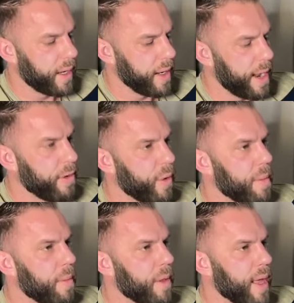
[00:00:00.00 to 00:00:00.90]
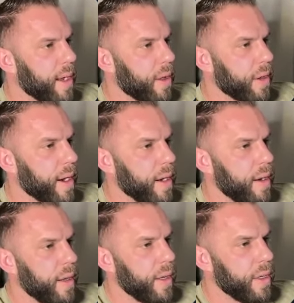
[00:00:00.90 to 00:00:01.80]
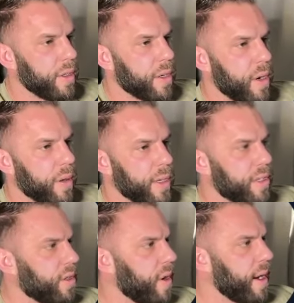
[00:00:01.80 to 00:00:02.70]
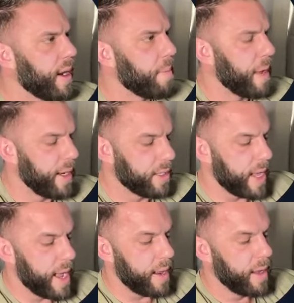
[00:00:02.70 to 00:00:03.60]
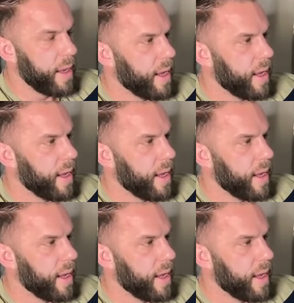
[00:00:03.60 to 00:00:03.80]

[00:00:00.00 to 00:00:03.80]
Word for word: Never remember that color there. So let's just go ahead and paste that.